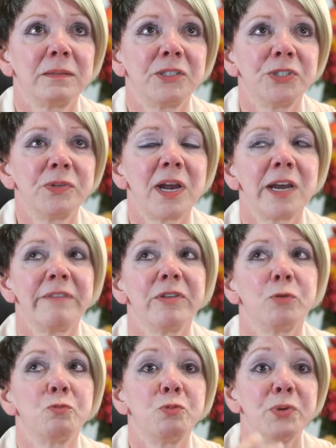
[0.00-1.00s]
do not
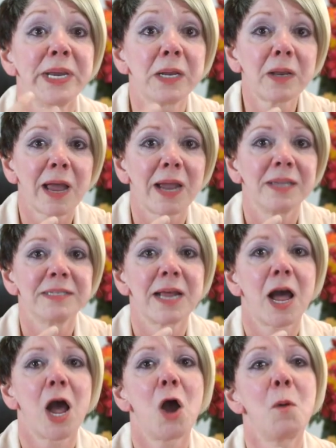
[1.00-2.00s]
even realize
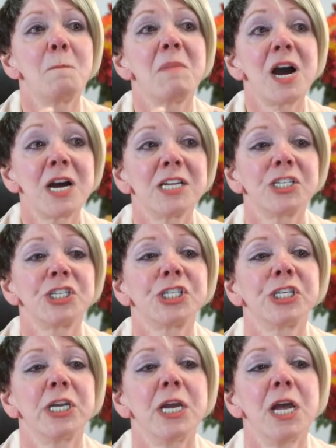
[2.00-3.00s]
how
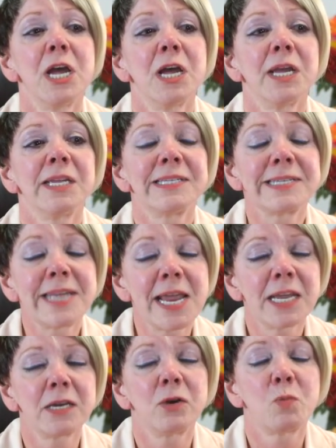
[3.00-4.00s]
much is
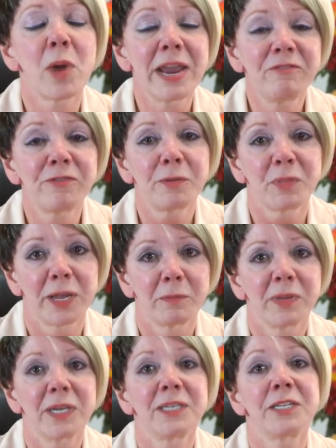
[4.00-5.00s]
taken away from
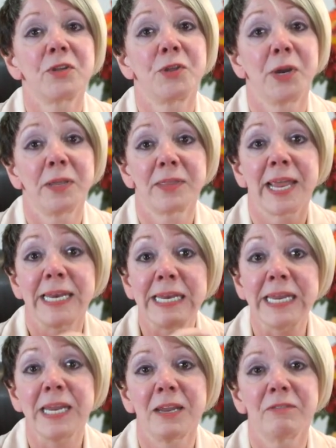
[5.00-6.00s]
them until they
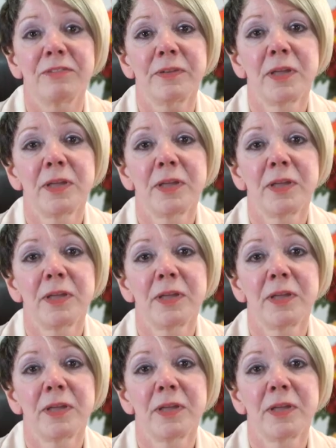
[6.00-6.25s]
leave.